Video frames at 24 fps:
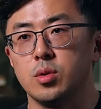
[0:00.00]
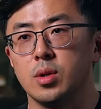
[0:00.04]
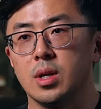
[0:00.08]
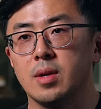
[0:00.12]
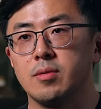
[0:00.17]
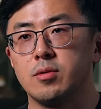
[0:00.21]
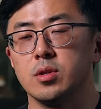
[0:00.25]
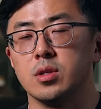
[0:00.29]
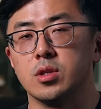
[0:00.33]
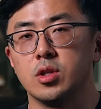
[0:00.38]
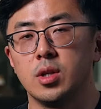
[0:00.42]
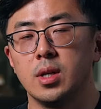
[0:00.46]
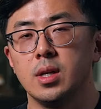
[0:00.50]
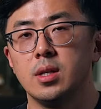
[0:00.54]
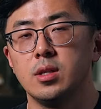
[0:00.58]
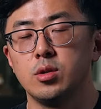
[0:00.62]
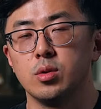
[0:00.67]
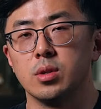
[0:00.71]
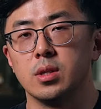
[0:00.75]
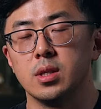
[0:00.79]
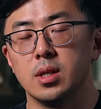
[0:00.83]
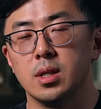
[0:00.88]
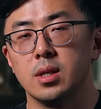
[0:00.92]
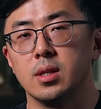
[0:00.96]
you have to change
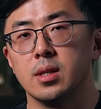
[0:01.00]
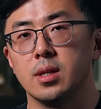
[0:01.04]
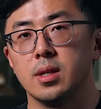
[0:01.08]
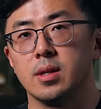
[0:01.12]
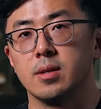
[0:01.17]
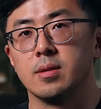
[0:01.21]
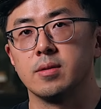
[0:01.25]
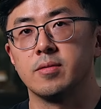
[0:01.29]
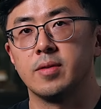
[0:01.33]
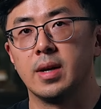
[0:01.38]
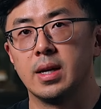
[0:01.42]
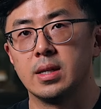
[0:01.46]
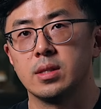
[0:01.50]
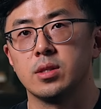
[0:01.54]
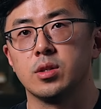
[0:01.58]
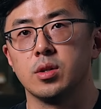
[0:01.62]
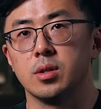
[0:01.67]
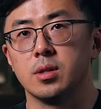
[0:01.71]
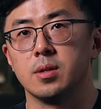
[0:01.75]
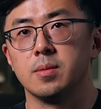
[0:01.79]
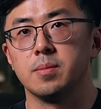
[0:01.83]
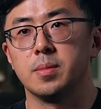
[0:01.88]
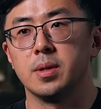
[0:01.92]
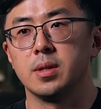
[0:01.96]
your DNA
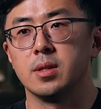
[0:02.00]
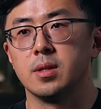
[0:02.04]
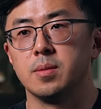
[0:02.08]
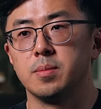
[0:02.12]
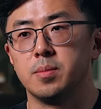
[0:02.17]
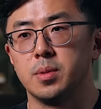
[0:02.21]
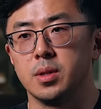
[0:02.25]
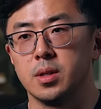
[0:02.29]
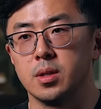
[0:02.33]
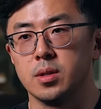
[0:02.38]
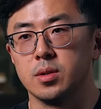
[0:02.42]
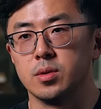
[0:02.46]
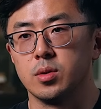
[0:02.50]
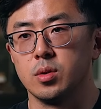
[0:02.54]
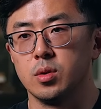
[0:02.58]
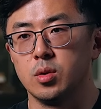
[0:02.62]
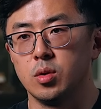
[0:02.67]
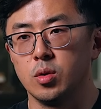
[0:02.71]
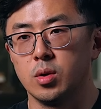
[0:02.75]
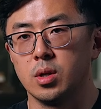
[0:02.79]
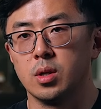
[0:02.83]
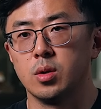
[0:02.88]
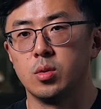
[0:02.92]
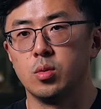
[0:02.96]
faster, but then because
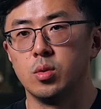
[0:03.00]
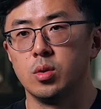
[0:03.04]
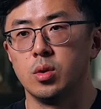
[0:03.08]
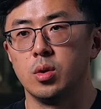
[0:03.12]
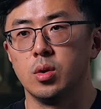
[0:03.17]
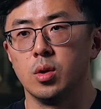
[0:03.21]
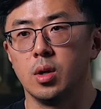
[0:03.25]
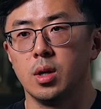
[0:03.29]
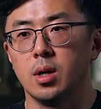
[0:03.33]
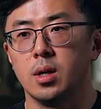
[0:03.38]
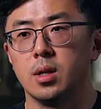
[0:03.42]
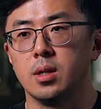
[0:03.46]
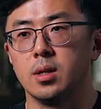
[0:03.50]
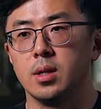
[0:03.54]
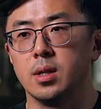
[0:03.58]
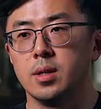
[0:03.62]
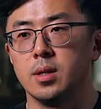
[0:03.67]
you are who you are